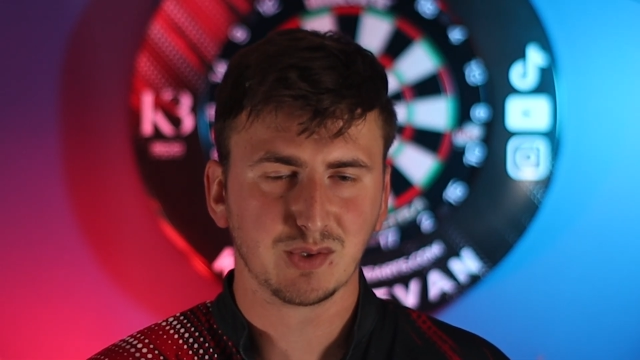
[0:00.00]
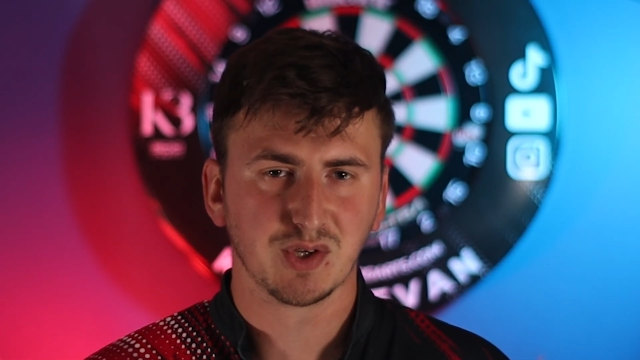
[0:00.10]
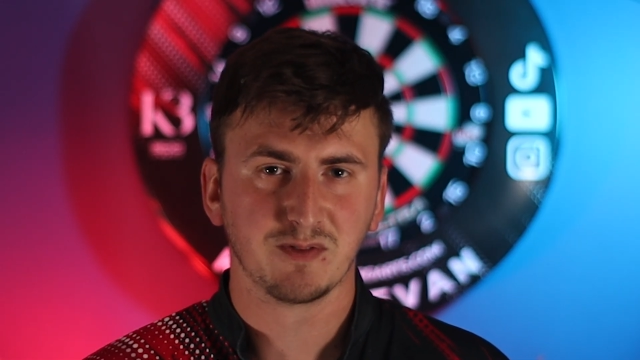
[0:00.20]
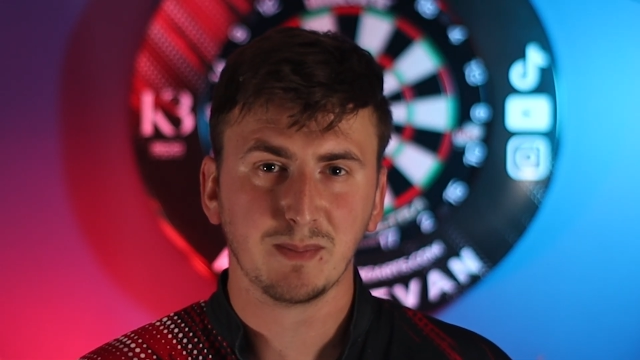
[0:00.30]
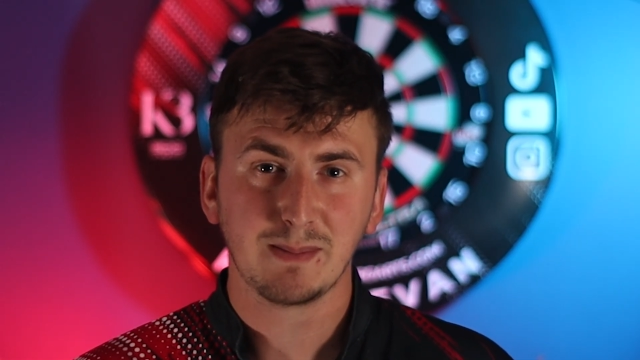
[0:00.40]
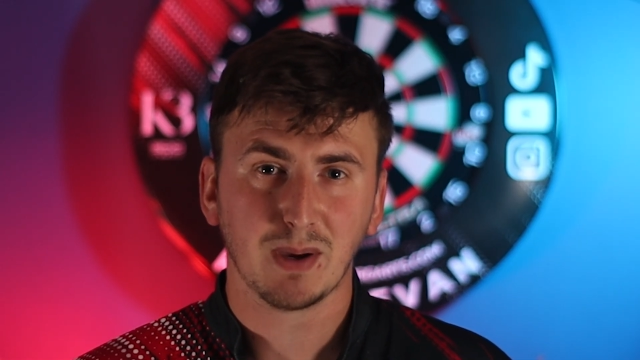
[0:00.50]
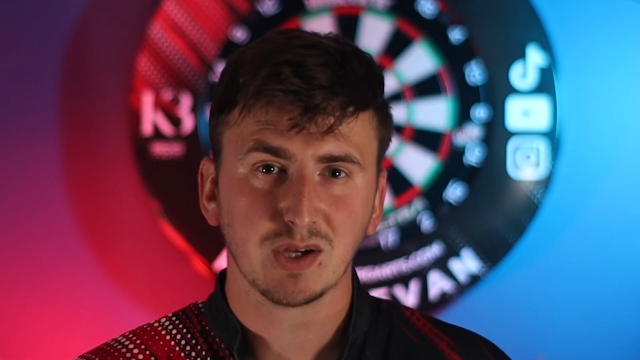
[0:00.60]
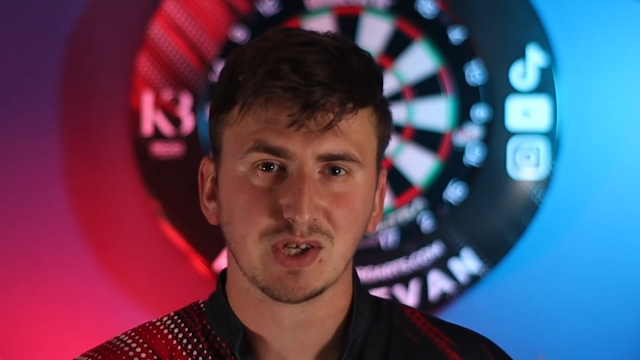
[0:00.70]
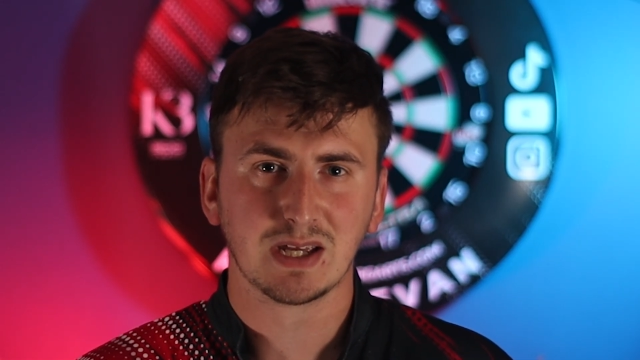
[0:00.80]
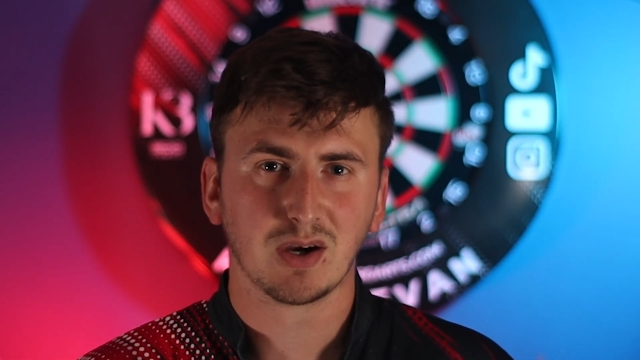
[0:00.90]
So for me
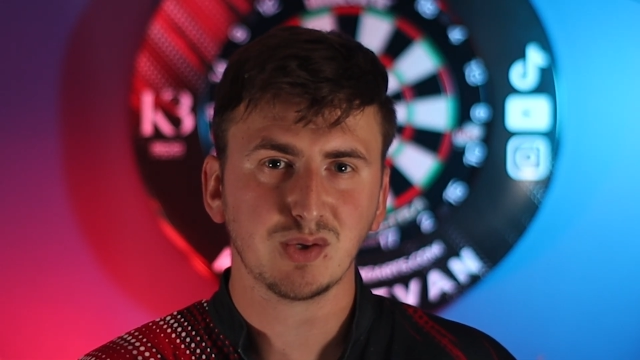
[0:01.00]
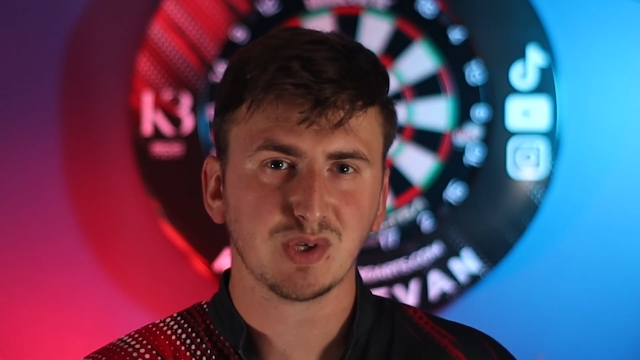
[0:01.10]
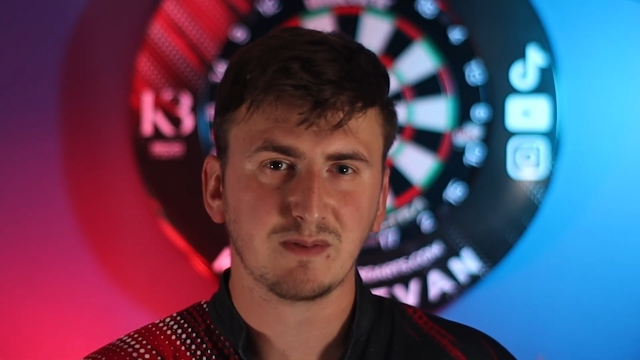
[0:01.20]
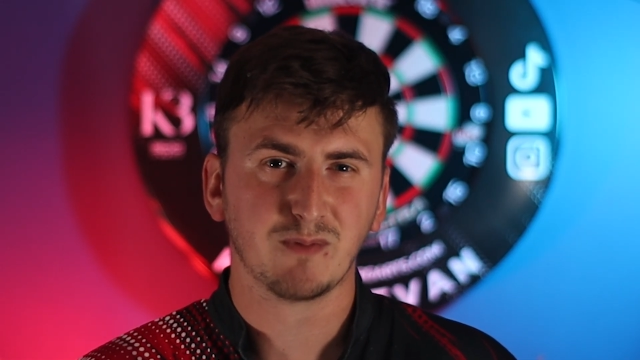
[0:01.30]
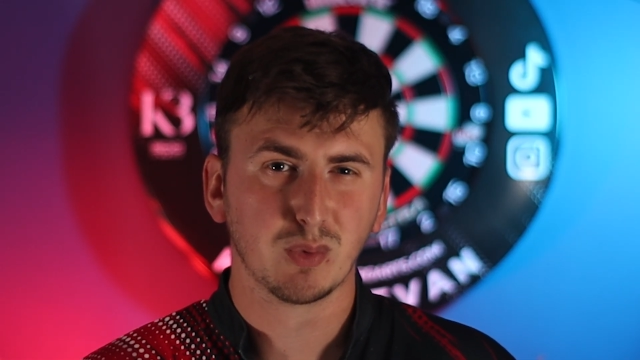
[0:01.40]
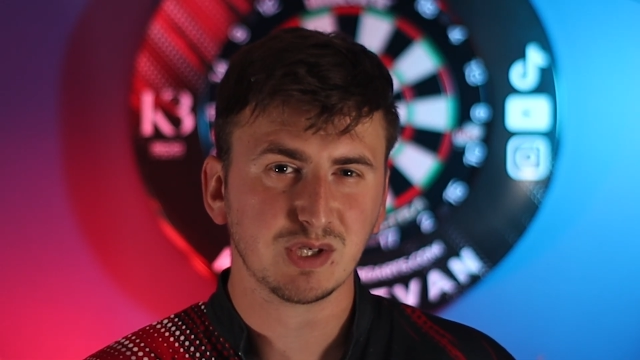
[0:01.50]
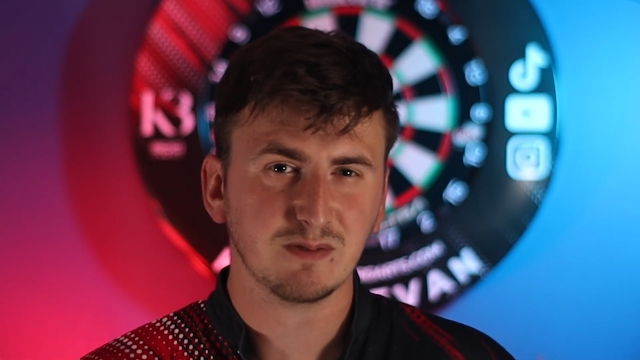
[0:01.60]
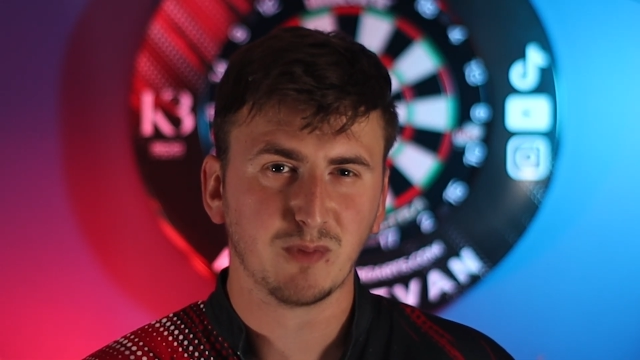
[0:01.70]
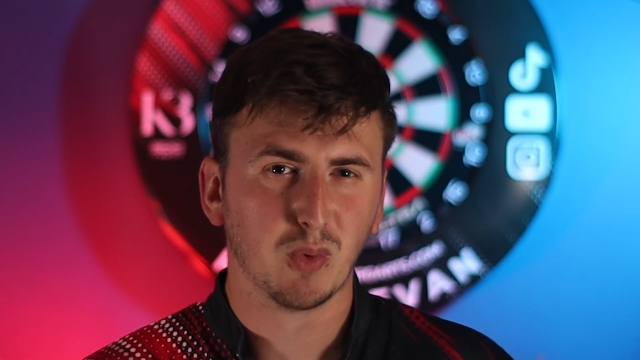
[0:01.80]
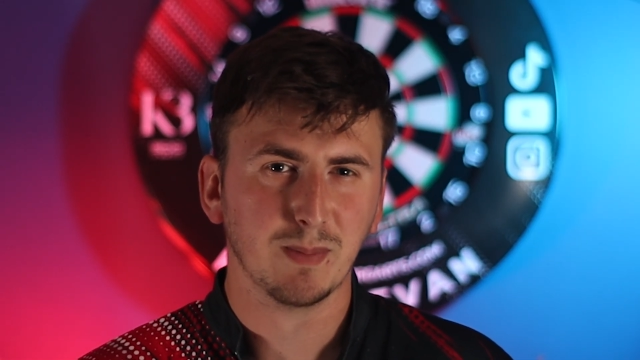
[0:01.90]
personally, I use a
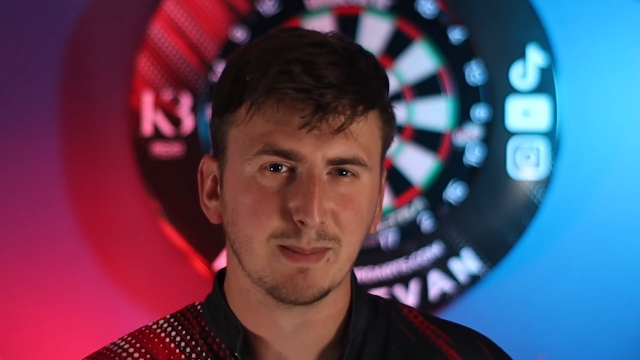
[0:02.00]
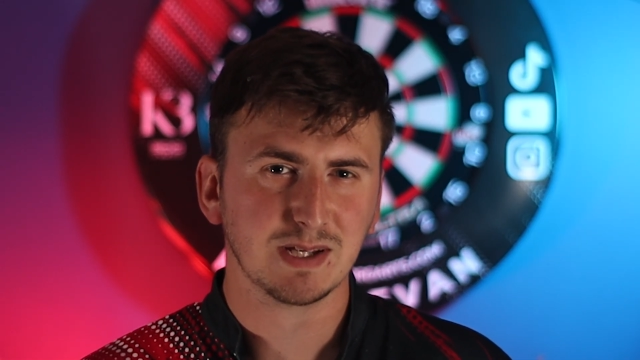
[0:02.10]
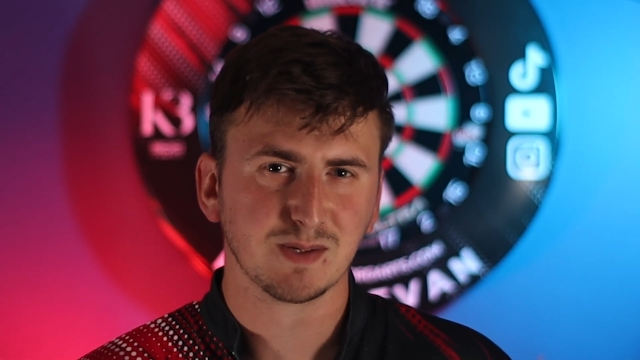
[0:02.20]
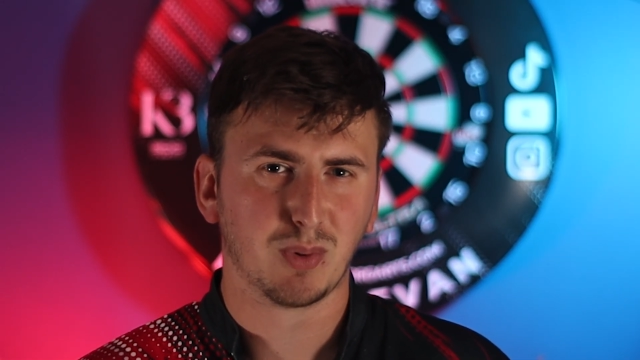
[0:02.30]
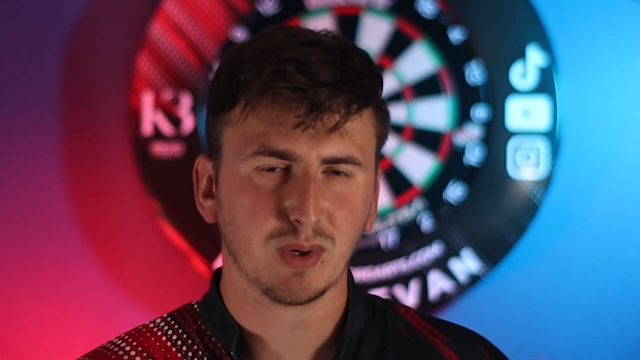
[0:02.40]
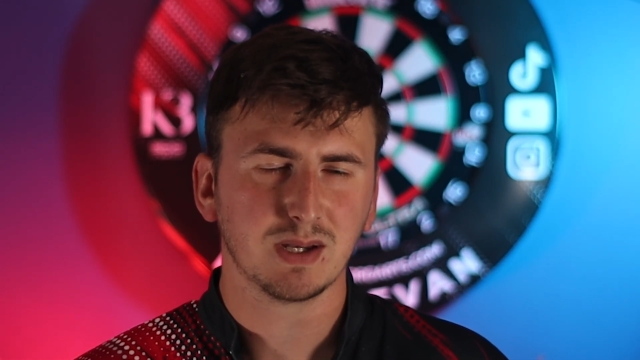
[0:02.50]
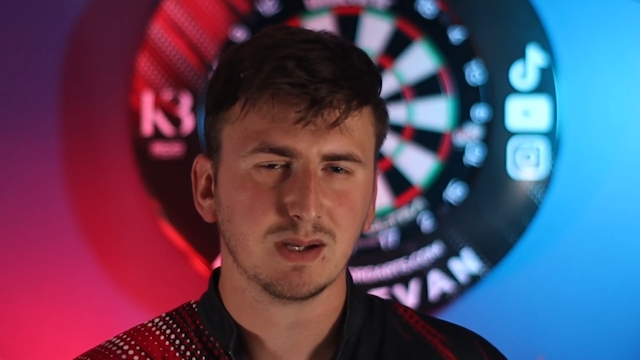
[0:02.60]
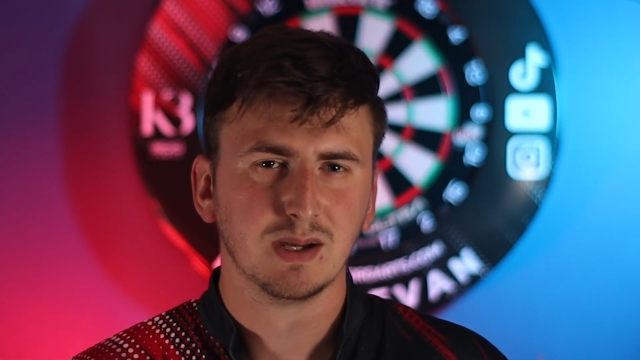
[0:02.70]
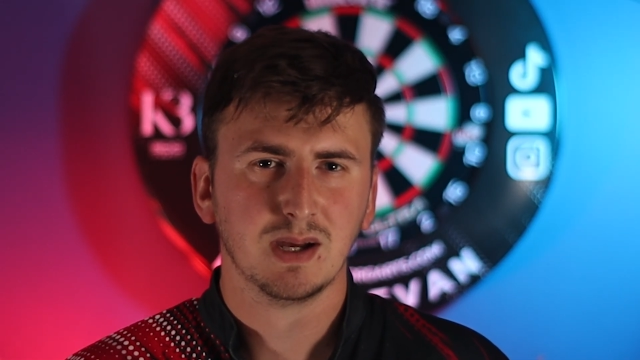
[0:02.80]
44mm point,